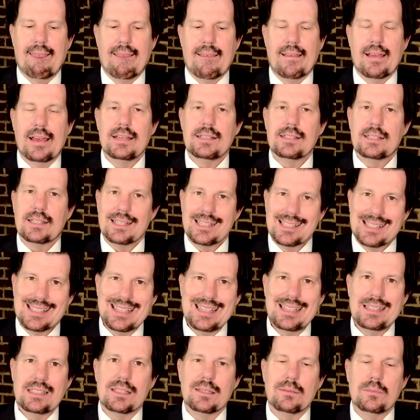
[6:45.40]
and he's going to
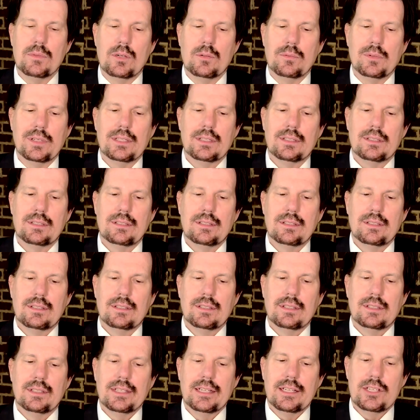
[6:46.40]
seize the moment.
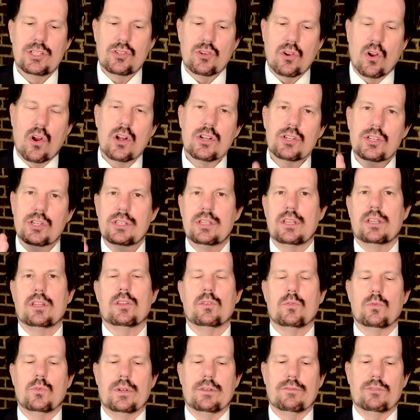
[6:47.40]
He charges into
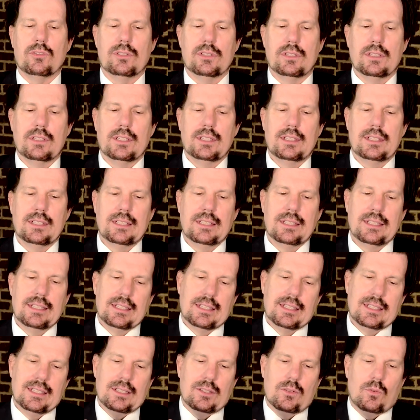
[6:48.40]
the river,
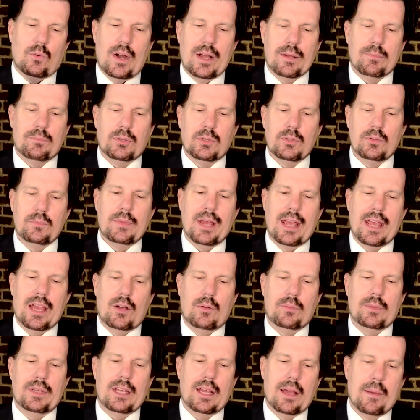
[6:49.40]
white-plumed
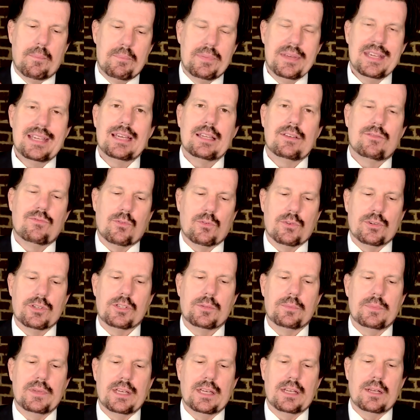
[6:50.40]
helmet, a beacon for his
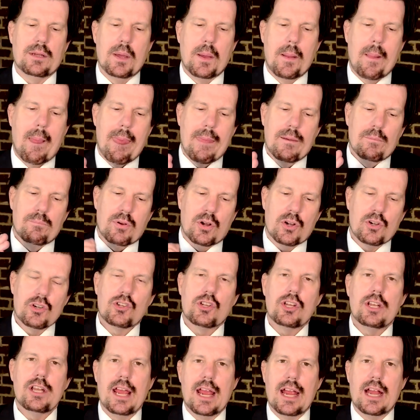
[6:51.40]
men.
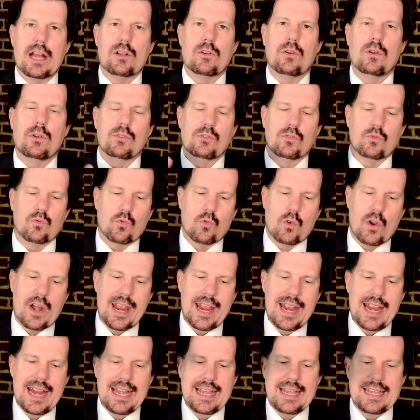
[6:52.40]
Persian arrows
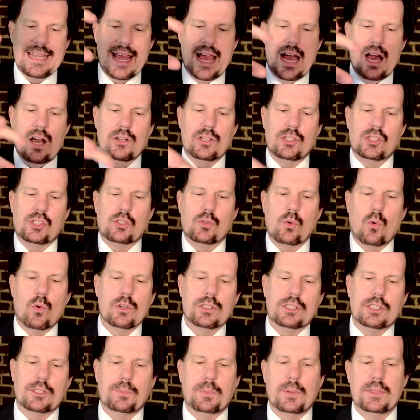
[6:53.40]
rain down, a
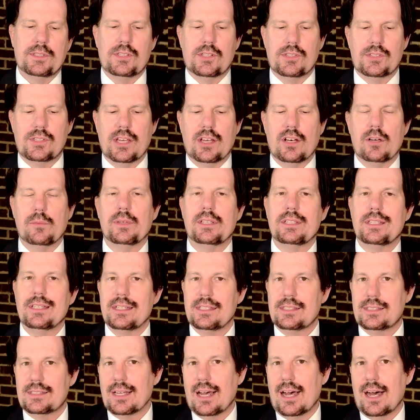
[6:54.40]
sword splits his helmet. Did he
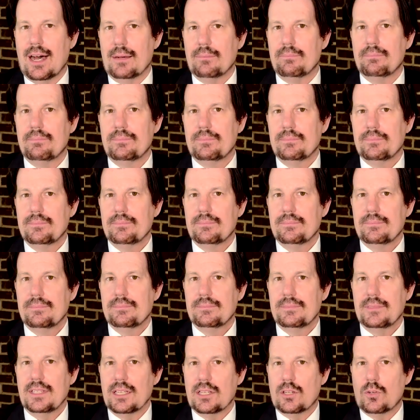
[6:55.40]
stop?
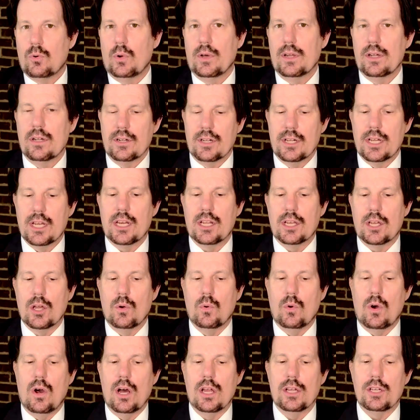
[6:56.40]
Did he quit or did he
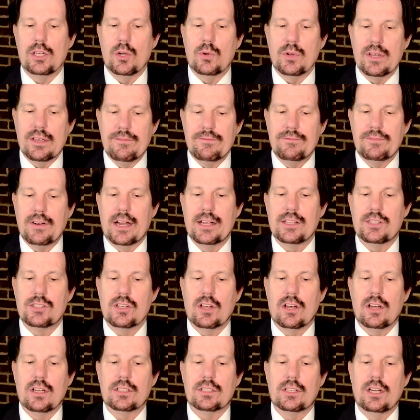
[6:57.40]
go on? No, he fights
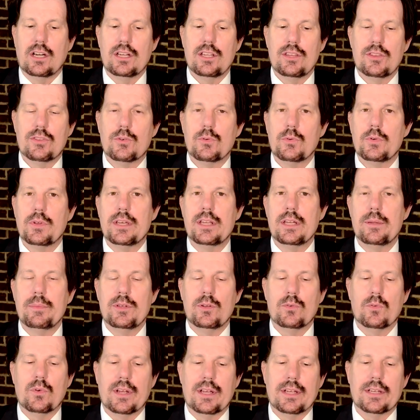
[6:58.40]
on, cutting through enemy
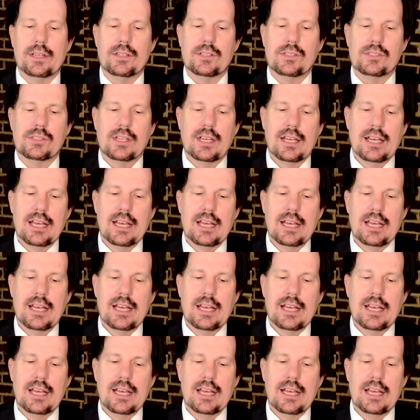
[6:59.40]
ranks,